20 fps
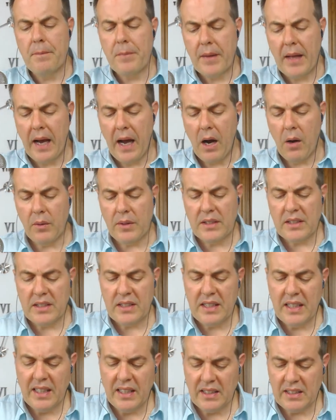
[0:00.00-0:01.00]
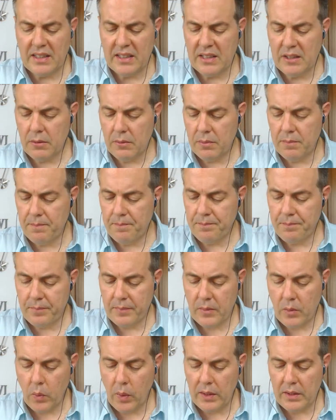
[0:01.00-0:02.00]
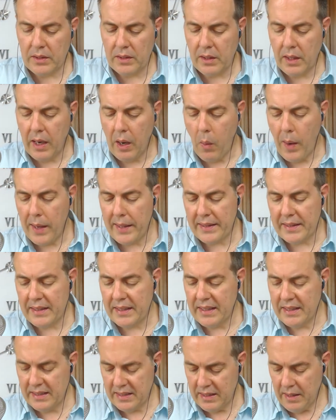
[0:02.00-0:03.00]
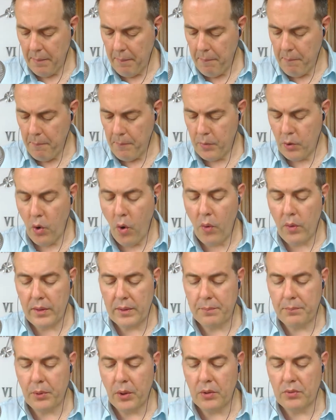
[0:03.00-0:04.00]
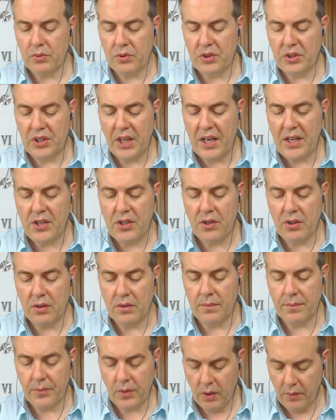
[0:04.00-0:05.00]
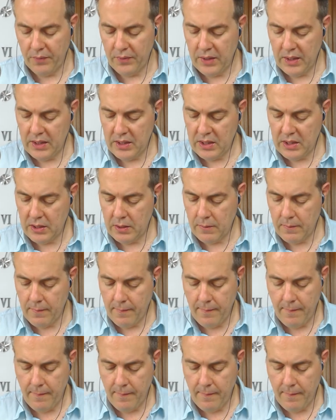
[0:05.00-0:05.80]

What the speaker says: How is this? What is the correct pronunciation of this